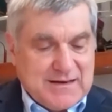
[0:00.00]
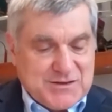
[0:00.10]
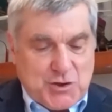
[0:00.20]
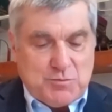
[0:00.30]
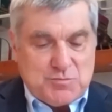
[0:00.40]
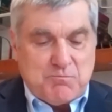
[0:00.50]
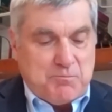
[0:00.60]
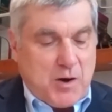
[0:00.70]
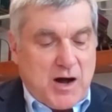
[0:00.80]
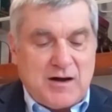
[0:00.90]
So
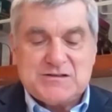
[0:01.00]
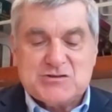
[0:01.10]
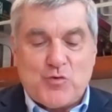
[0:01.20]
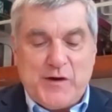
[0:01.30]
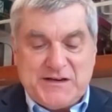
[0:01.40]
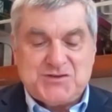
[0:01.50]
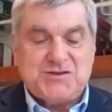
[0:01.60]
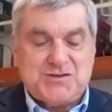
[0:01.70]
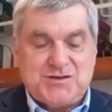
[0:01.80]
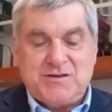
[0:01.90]
Paul has
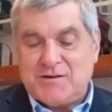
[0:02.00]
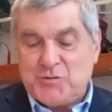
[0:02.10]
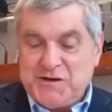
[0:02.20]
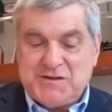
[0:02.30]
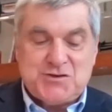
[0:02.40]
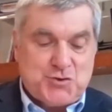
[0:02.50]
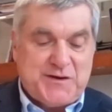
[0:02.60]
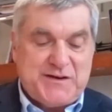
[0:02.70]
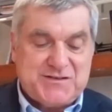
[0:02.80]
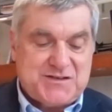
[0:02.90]
graciously agreed to
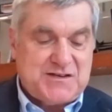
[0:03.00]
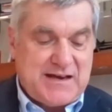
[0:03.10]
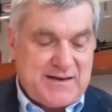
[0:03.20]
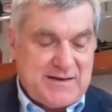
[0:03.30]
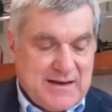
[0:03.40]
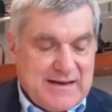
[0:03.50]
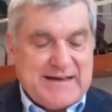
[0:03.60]
join us today